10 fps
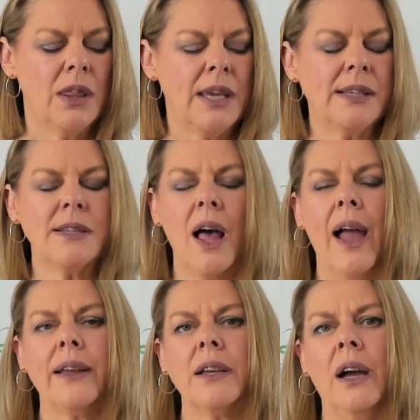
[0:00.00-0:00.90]
Things
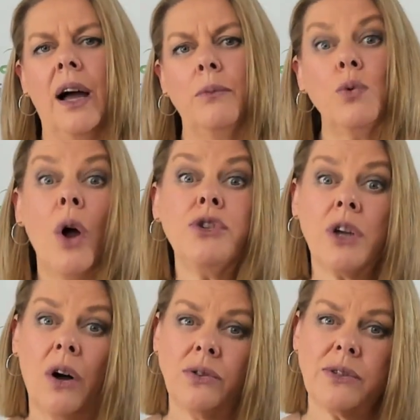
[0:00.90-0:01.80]
like road
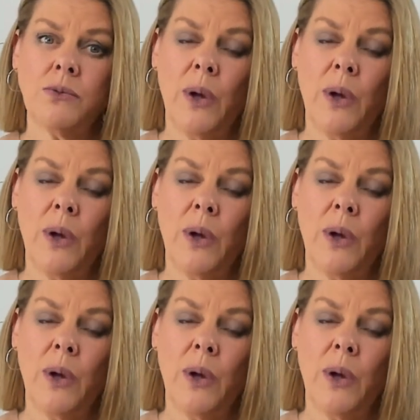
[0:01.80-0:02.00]
tolls.